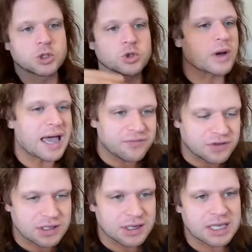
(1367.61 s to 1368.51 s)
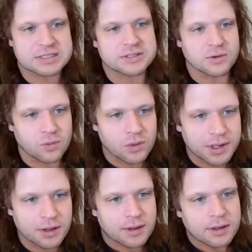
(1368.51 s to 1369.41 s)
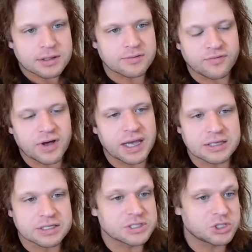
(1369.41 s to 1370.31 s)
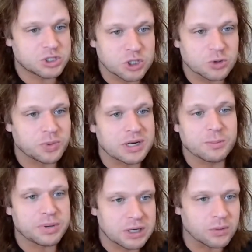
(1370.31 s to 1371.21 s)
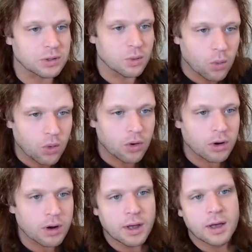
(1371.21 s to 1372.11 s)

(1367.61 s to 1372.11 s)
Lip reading: drafted against their will to fight in a stupid imperial war